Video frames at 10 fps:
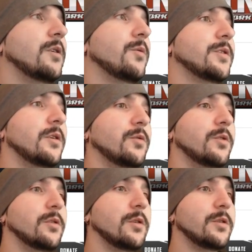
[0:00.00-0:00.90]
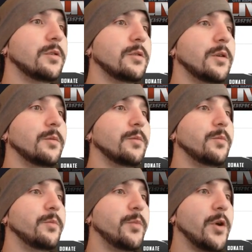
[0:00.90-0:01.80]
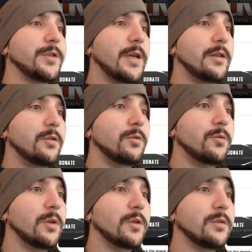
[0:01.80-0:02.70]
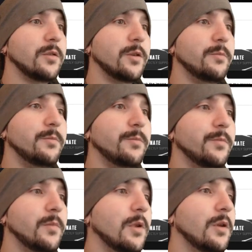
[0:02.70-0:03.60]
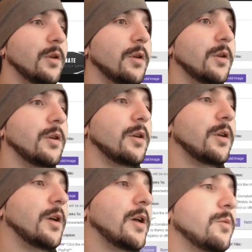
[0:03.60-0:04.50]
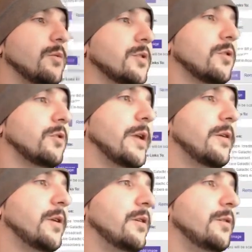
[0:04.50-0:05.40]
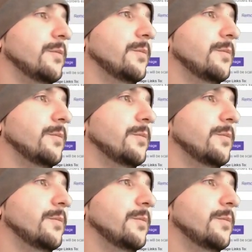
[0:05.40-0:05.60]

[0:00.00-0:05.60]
Where's our? Pause that dude. We'll listen to him. And we'll scroll down here.